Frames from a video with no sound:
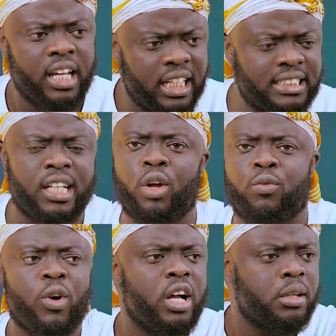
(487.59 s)
Instead
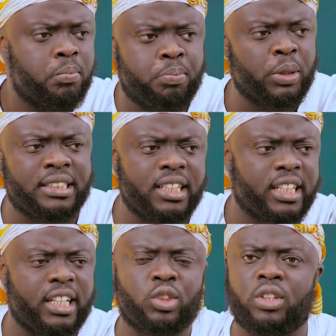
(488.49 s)
of putting
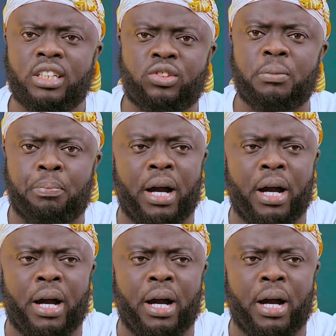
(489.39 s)
kids on the street,